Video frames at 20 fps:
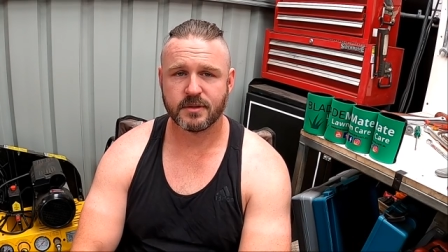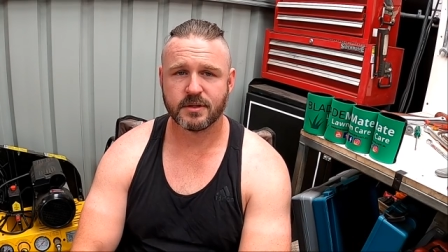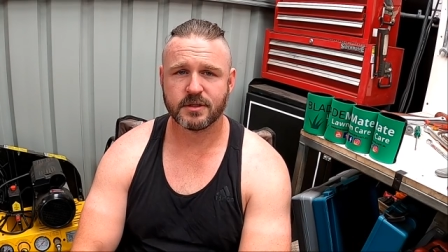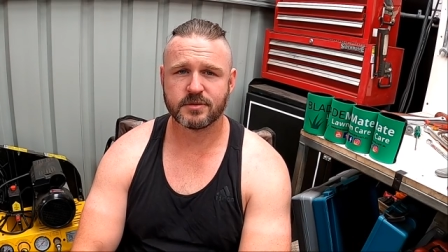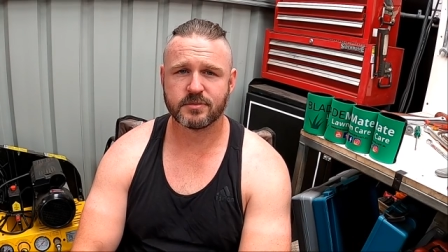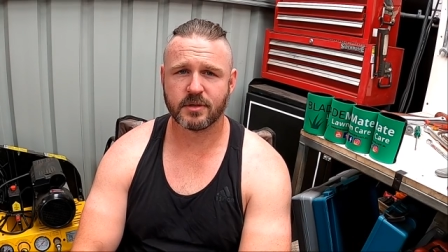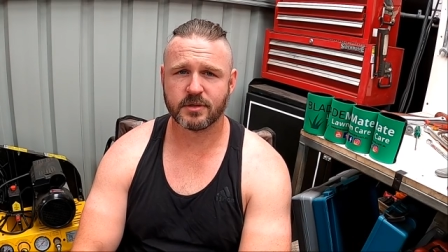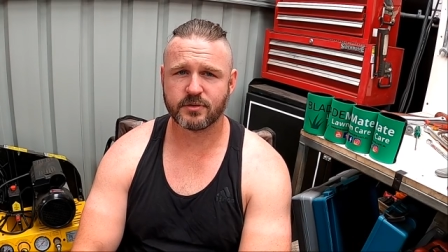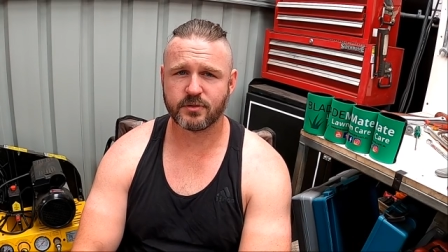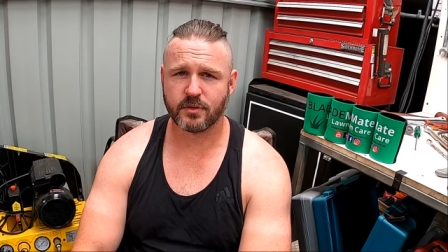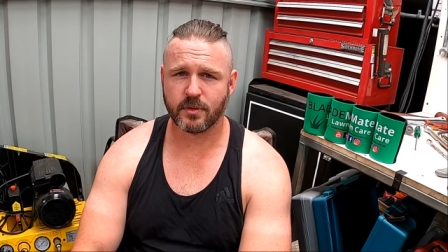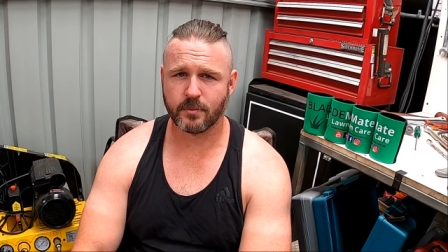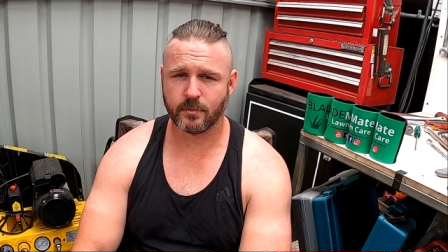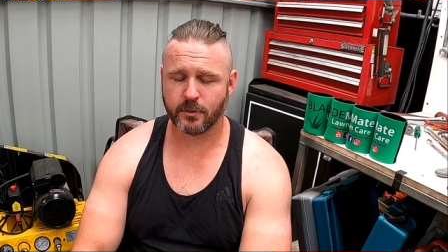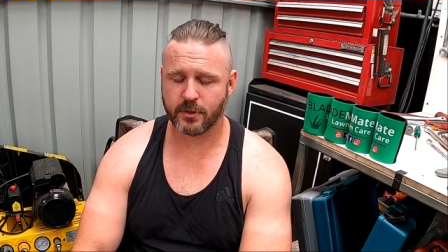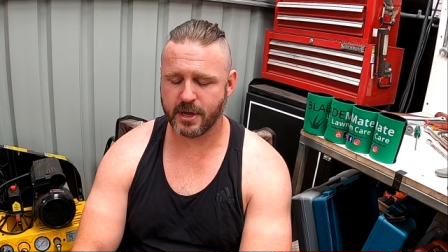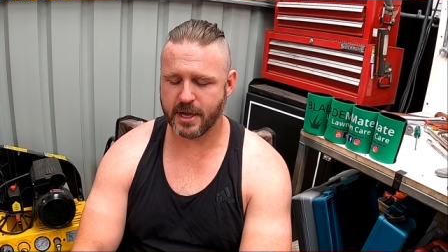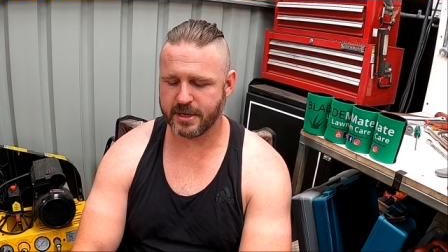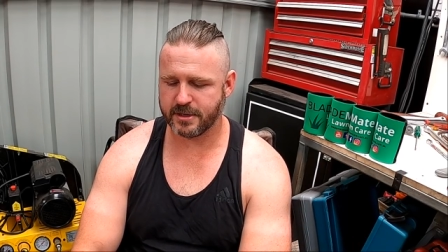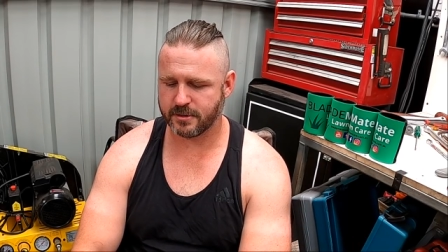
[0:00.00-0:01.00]
This one's from
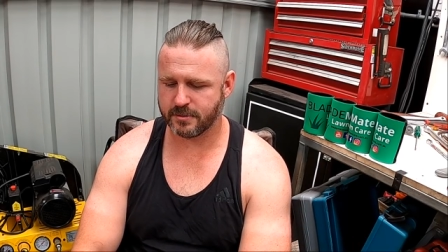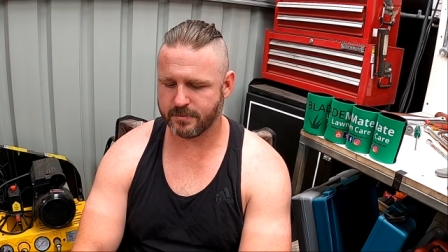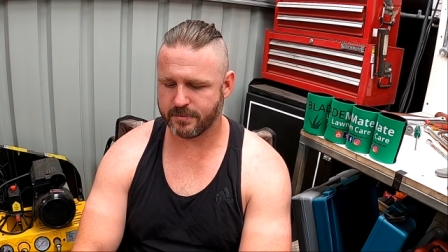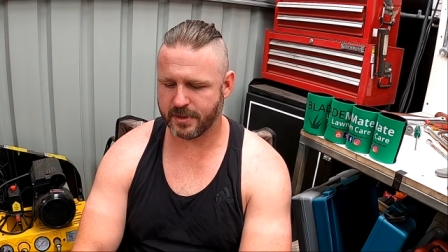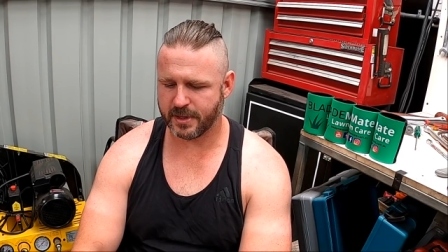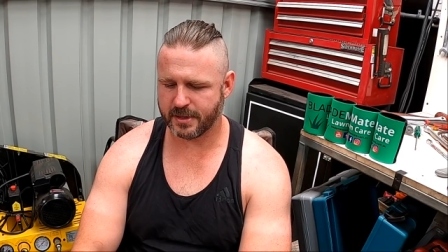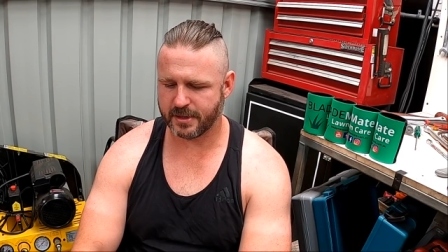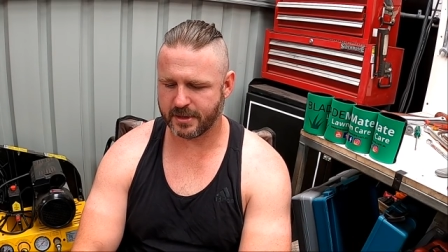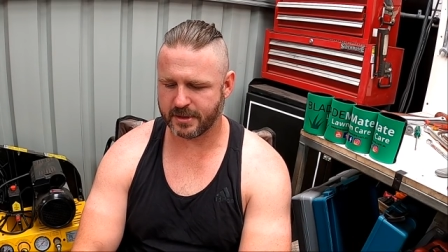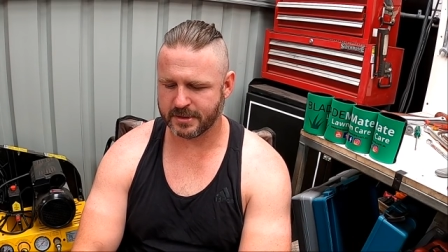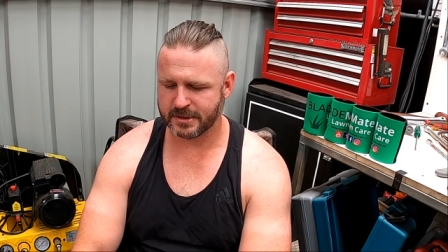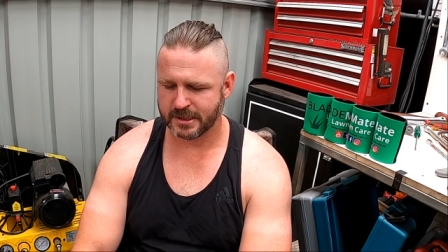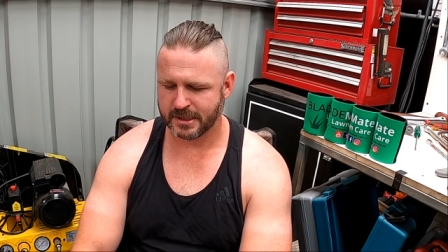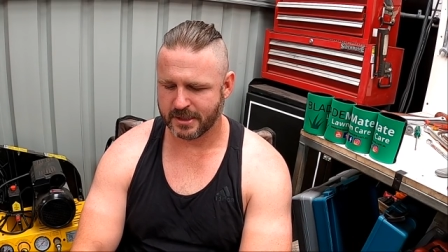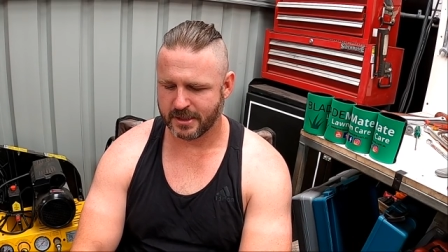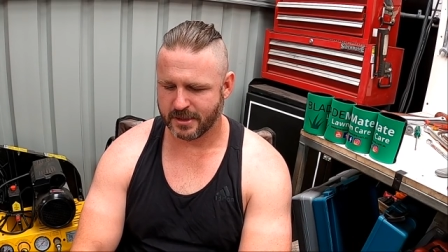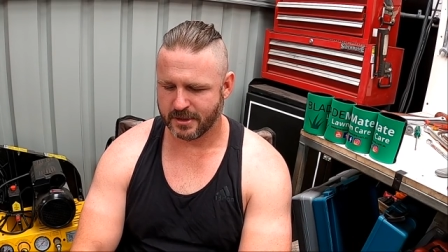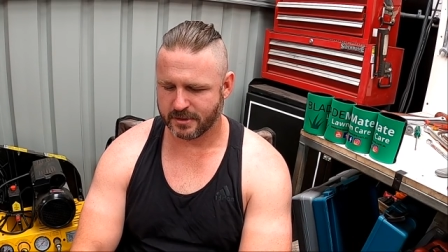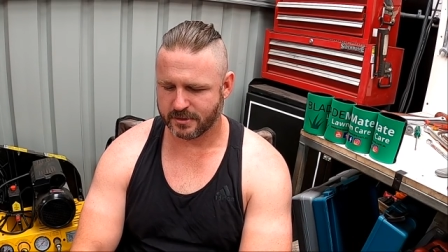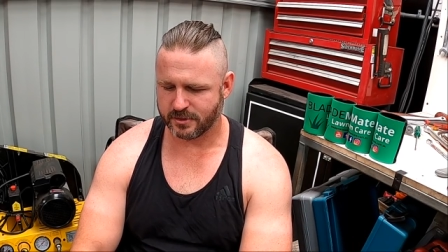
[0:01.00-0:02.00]
Rhiannon Butler.
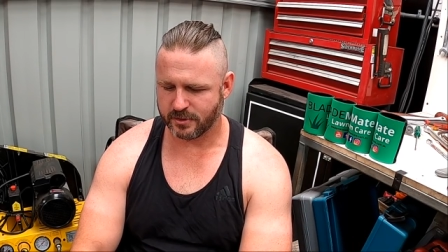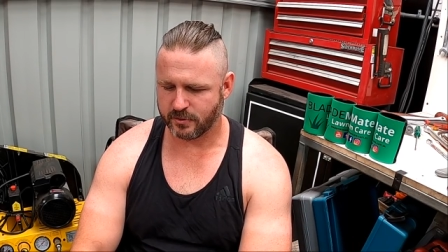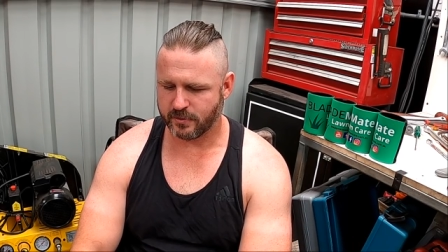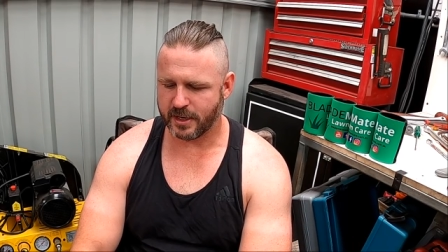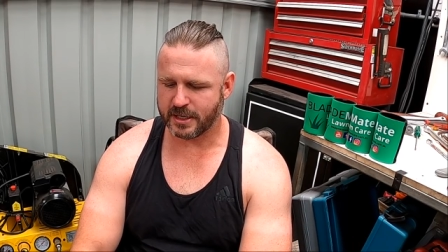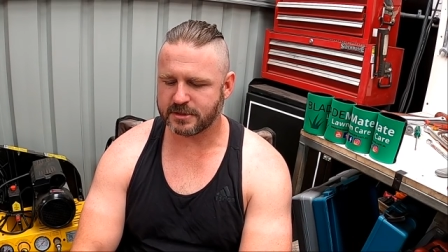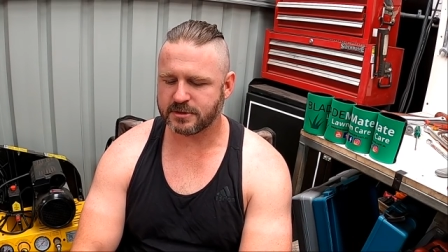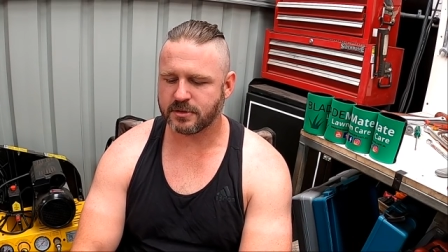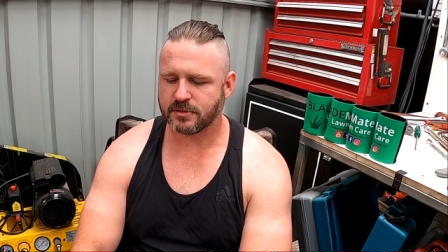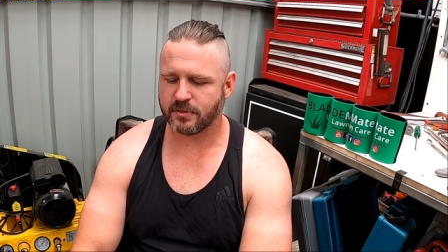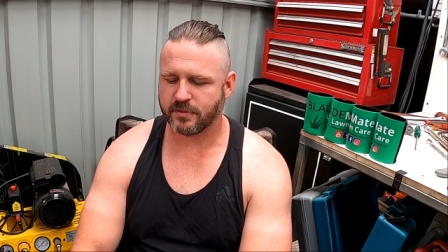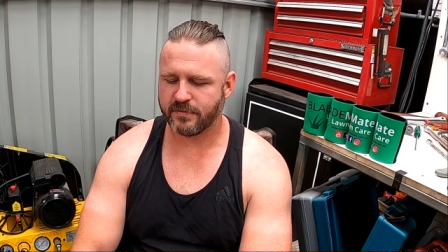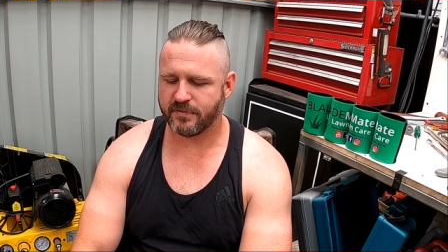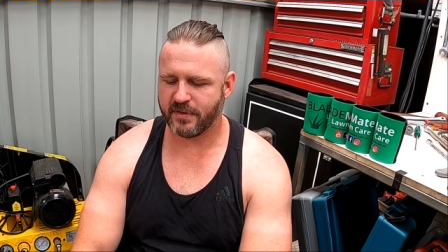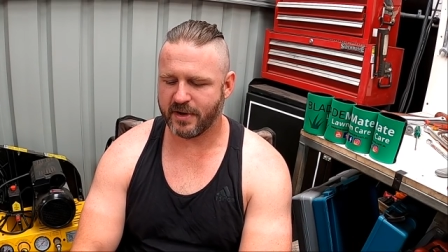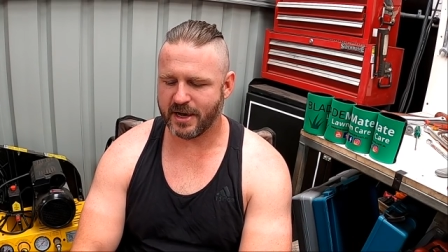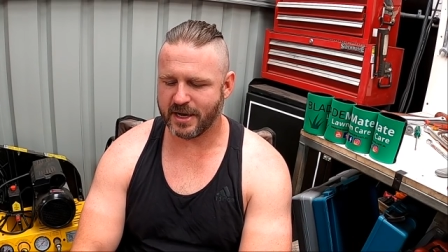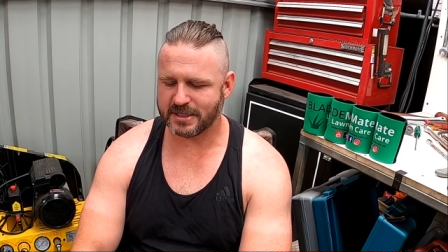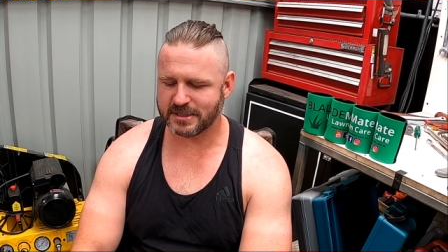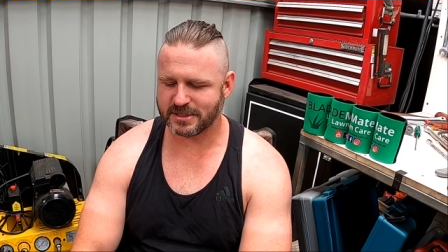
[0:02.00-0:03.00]
Congrats on a
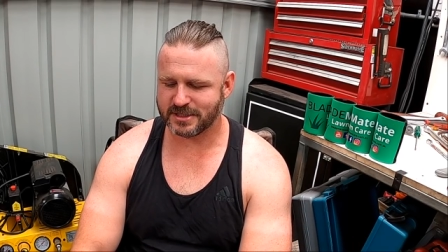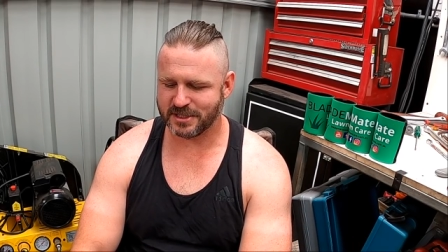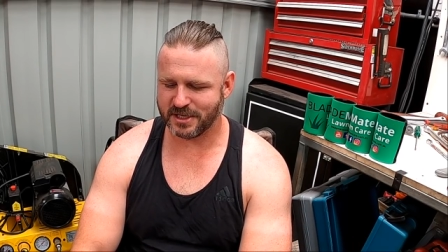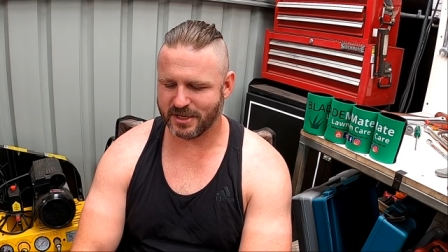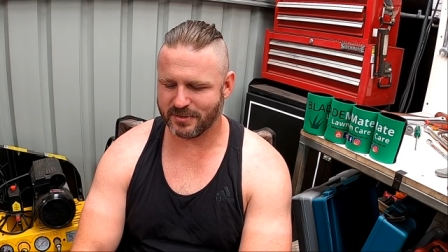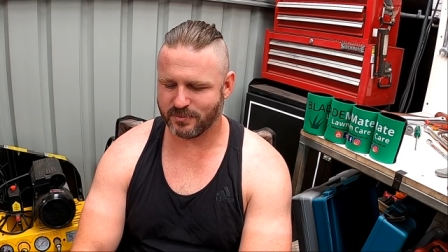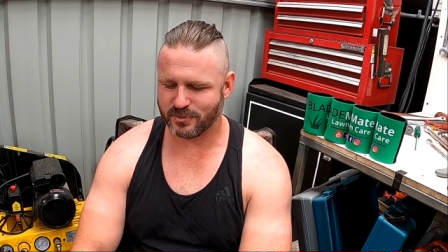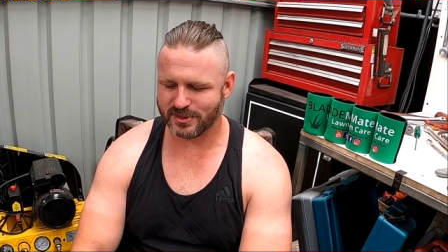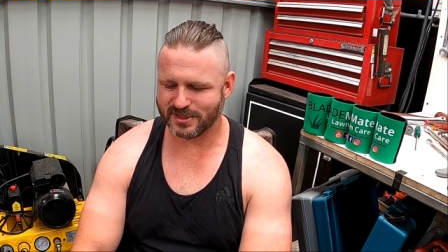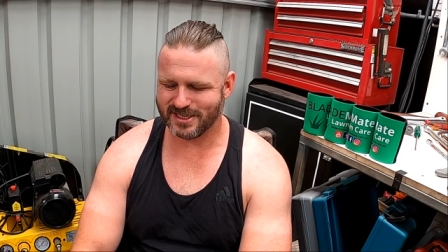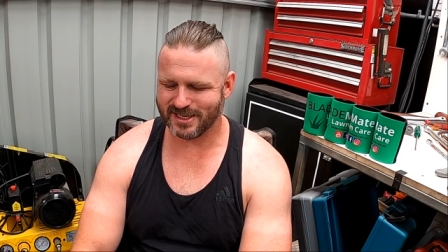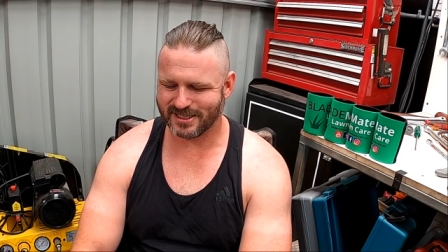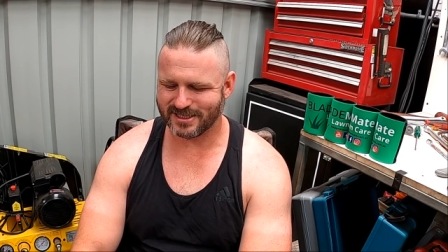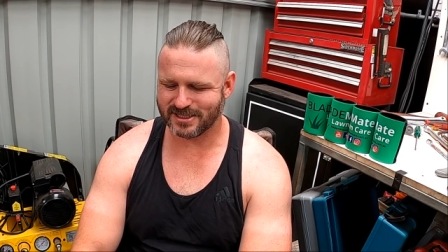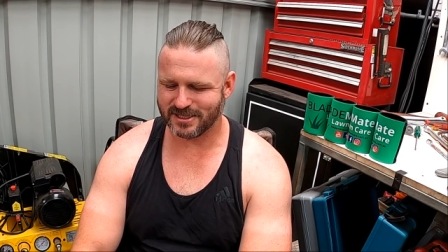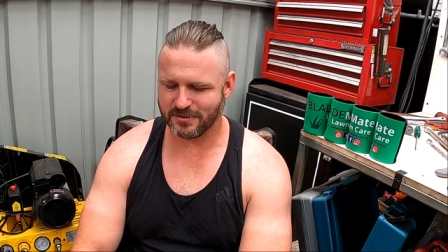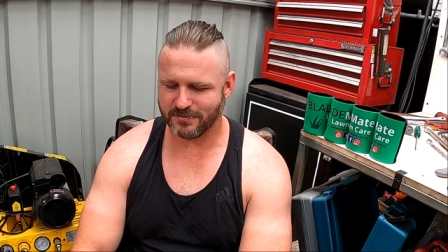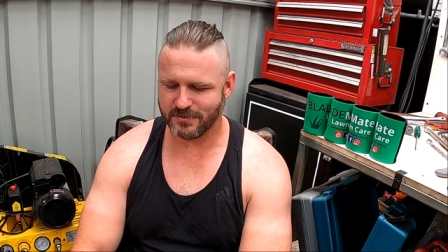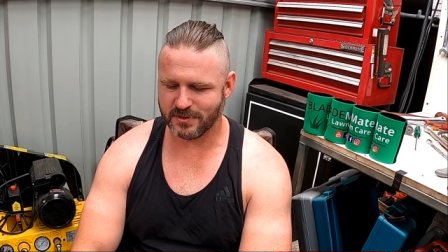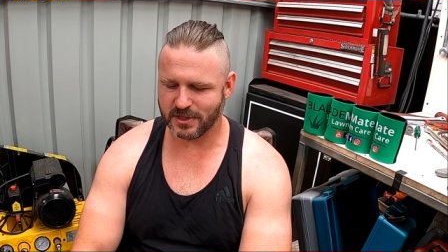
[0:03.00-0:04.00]
fast and
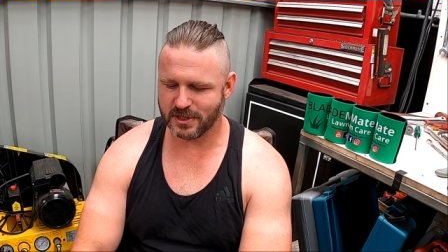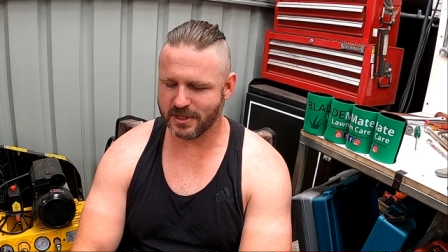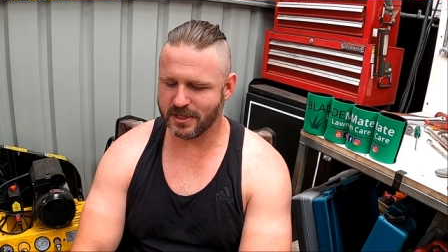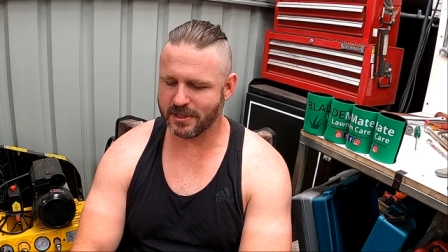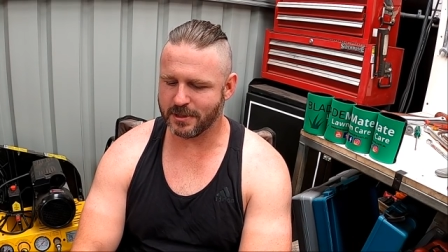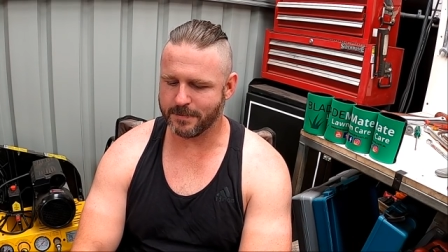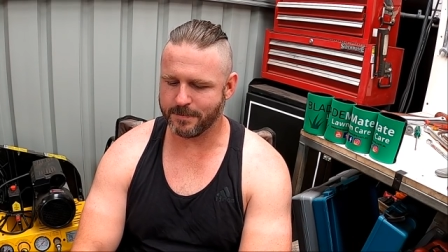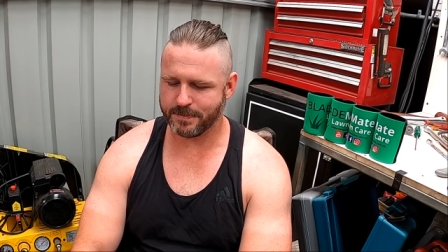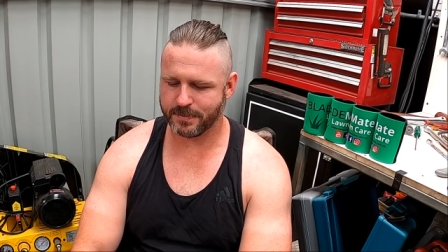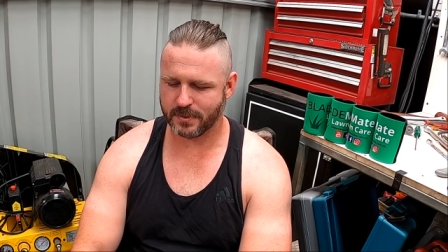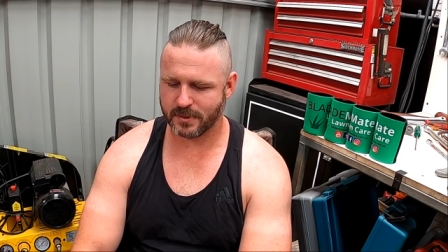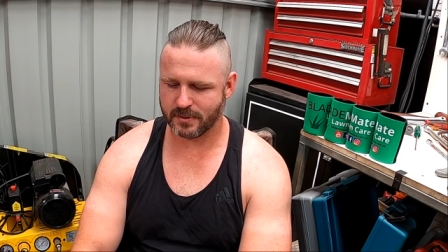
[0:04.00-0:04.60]
productive year.